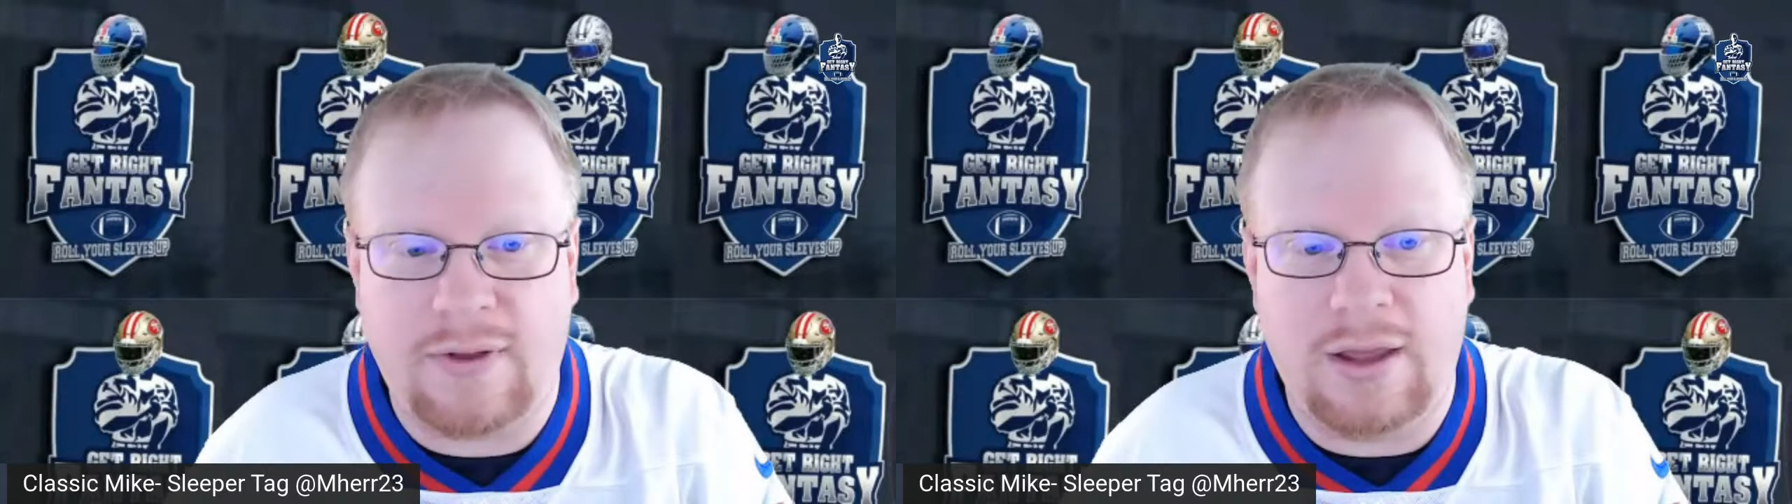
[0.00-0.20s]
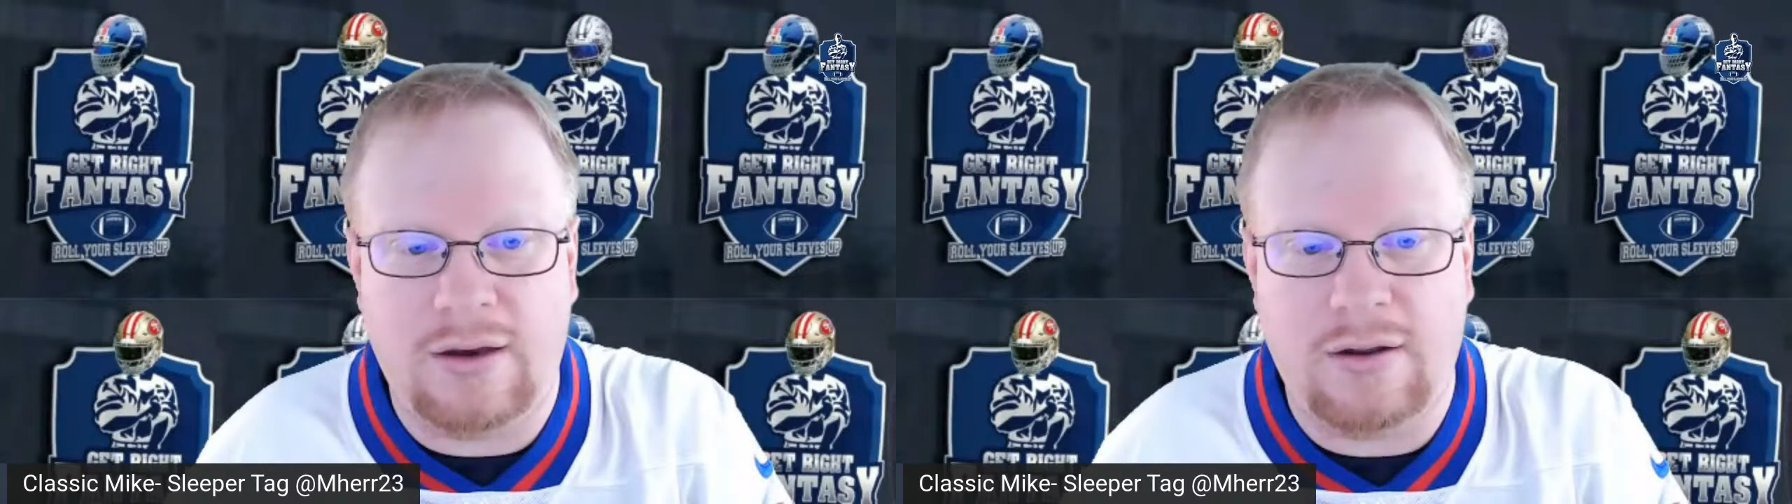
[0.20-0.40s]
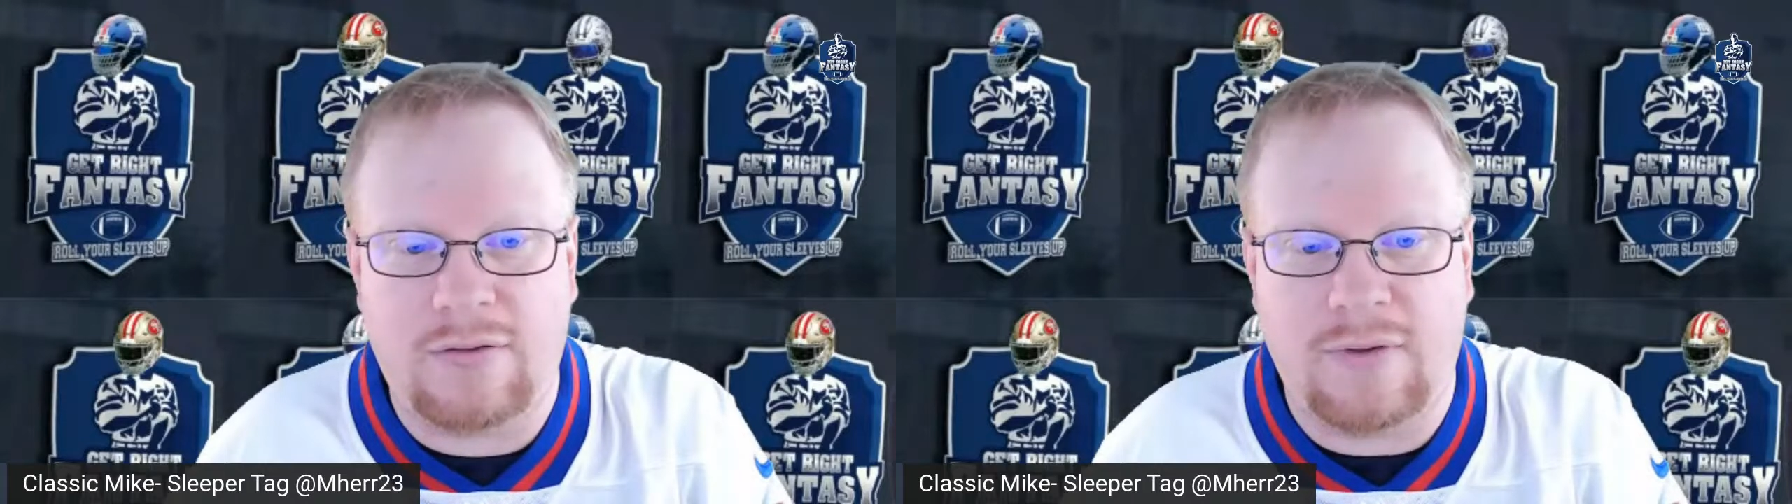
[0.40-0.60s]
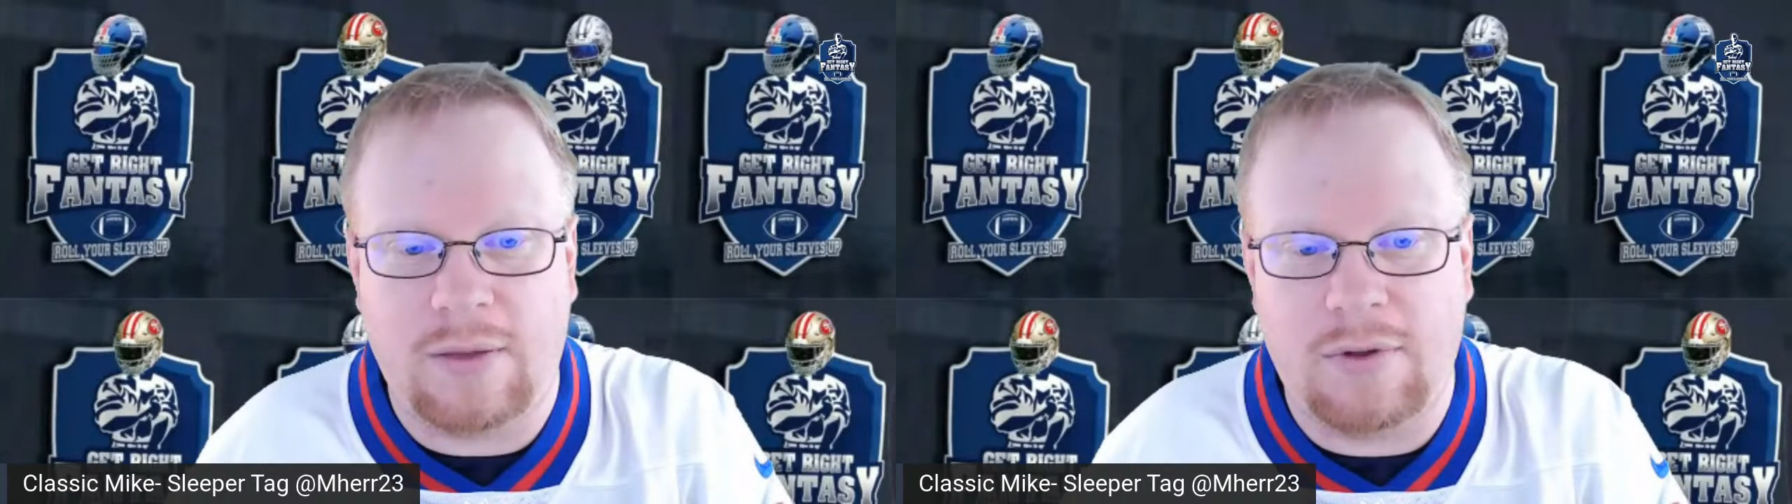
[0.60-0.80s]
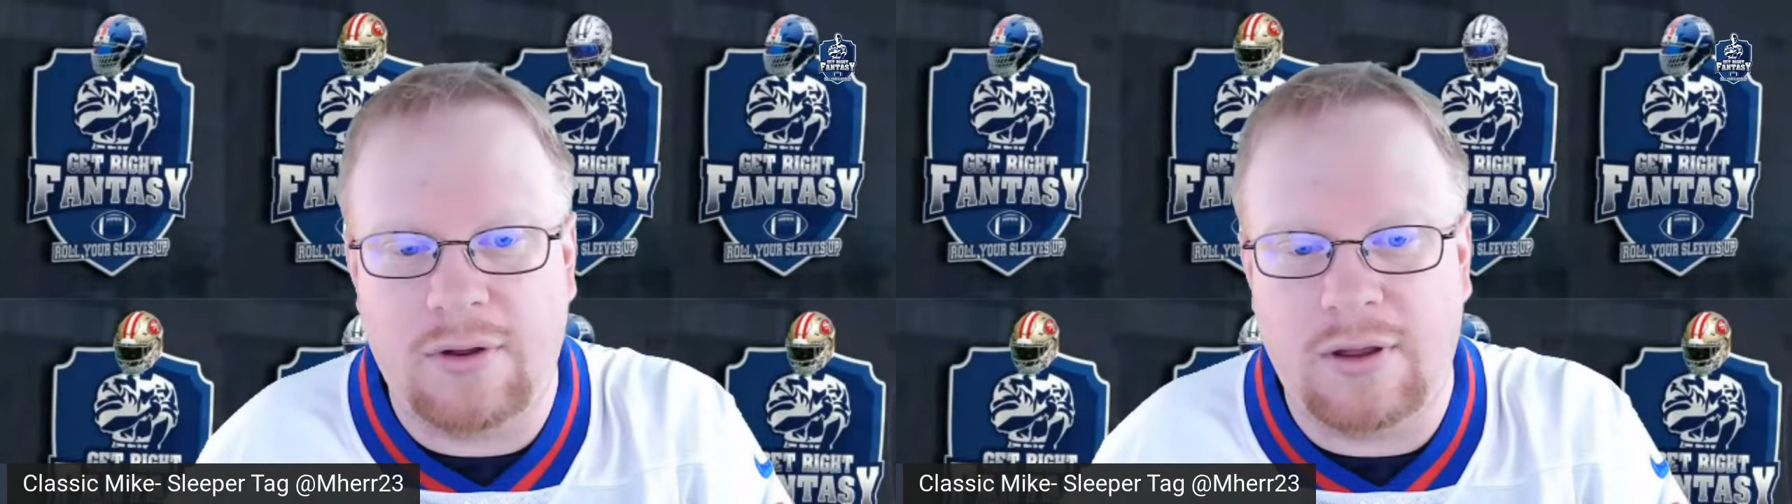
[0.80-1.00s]
and his
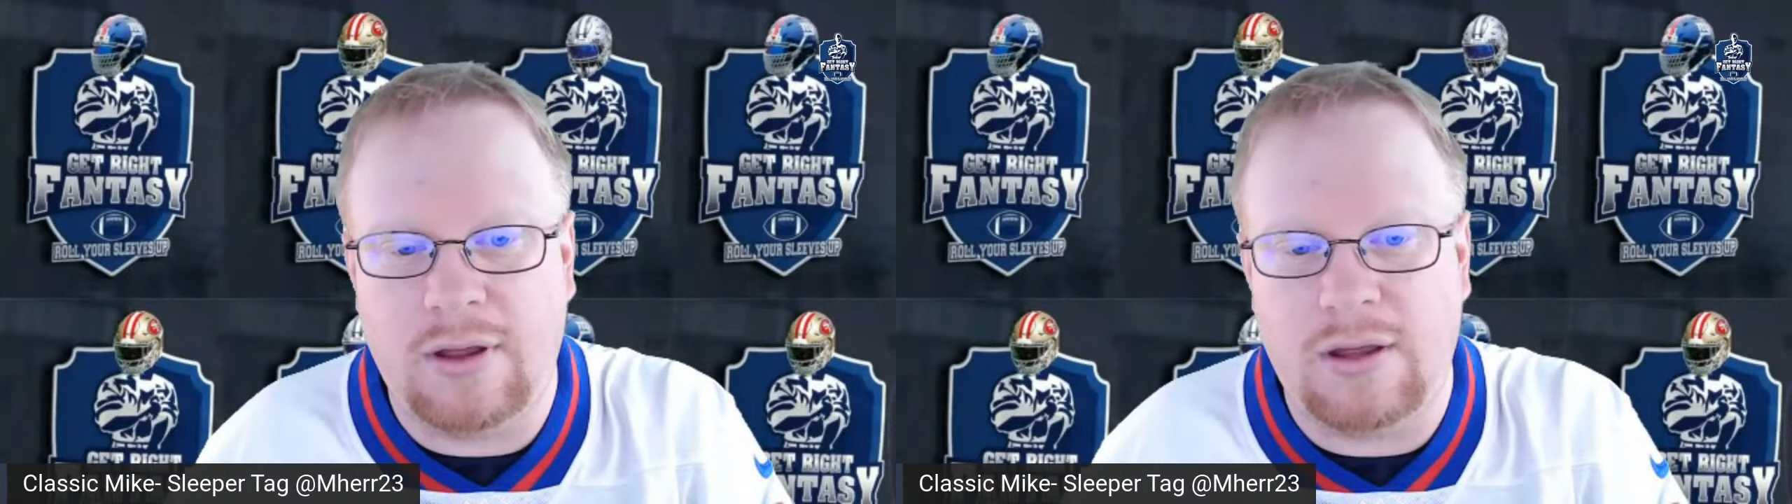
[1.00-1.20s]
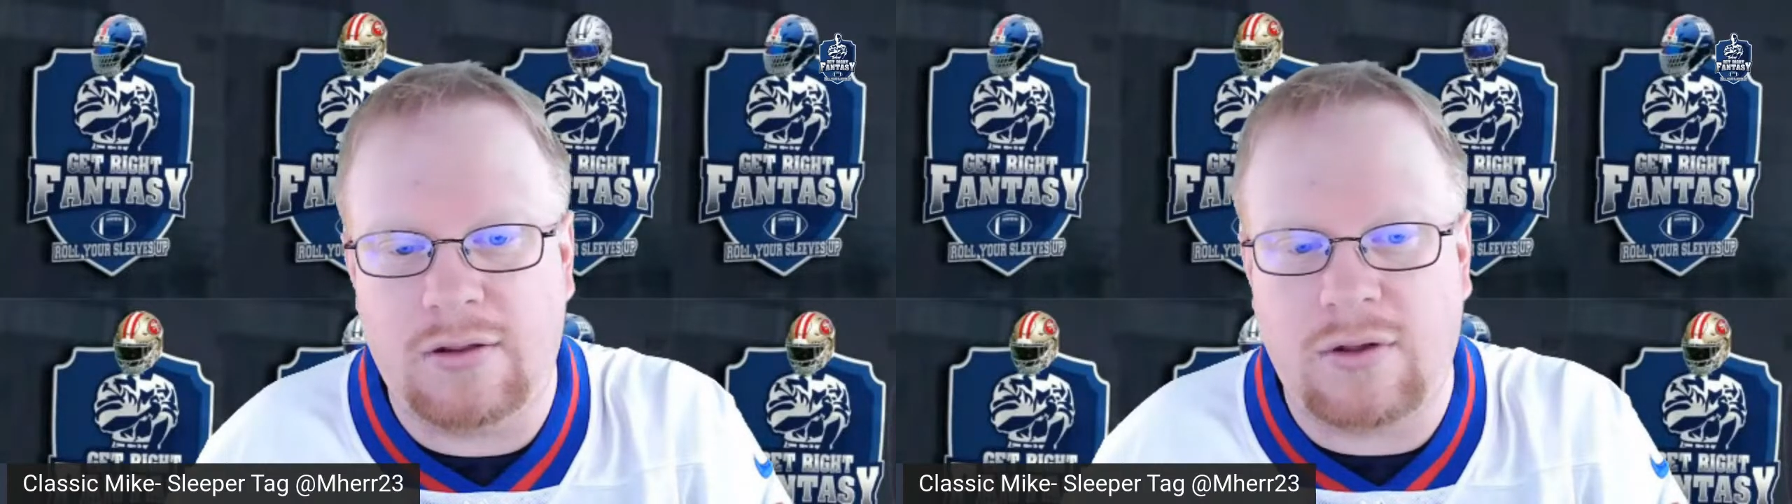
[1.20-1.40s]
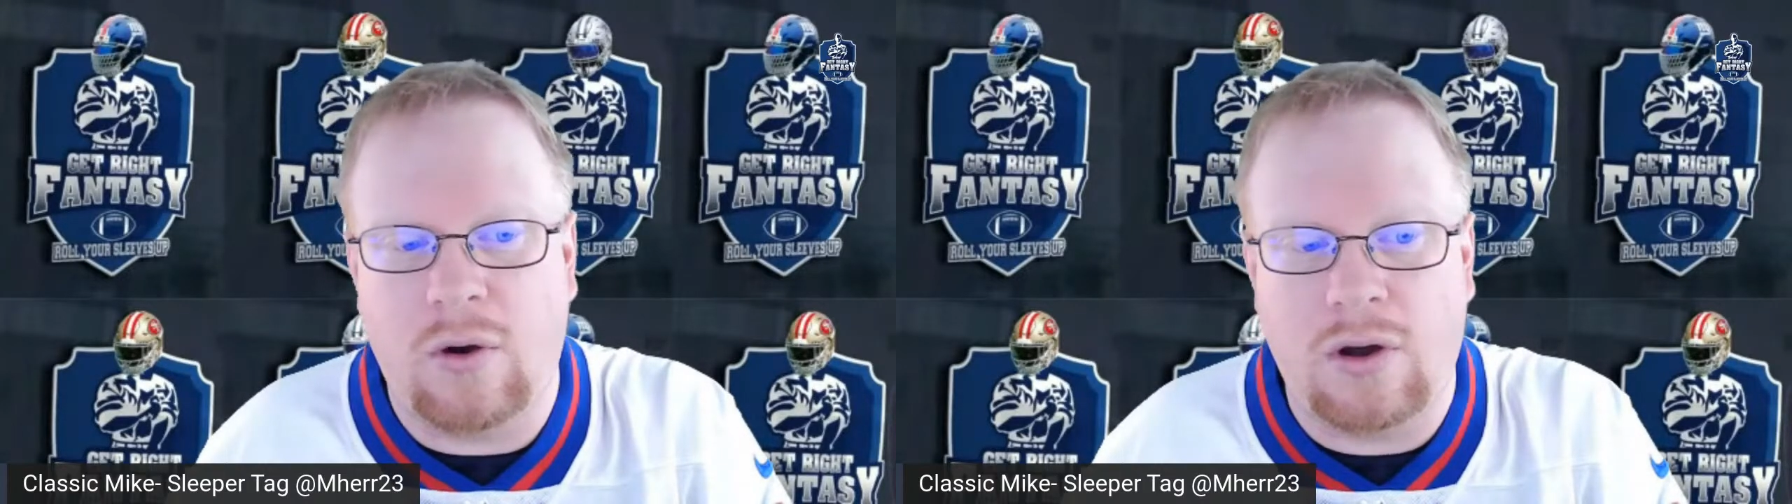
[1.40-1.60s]
family is